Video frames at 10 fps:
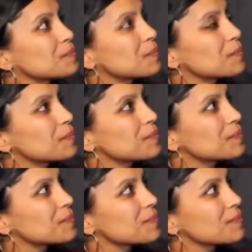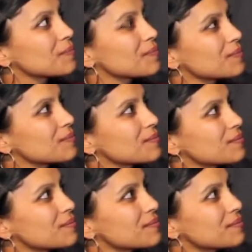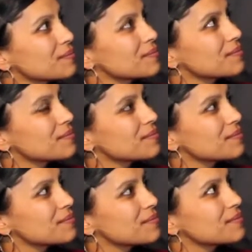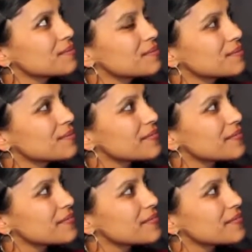(not speaking)